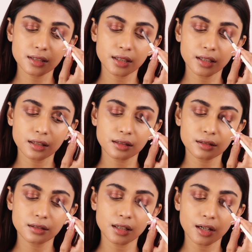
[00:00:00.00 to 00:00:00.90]
the inner
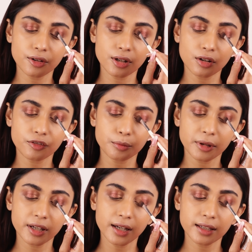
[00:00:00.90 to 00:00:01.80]
third area of
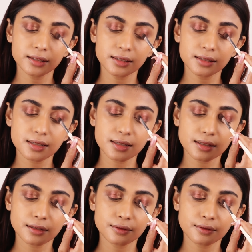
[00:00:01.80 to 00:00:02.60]
my eyelids.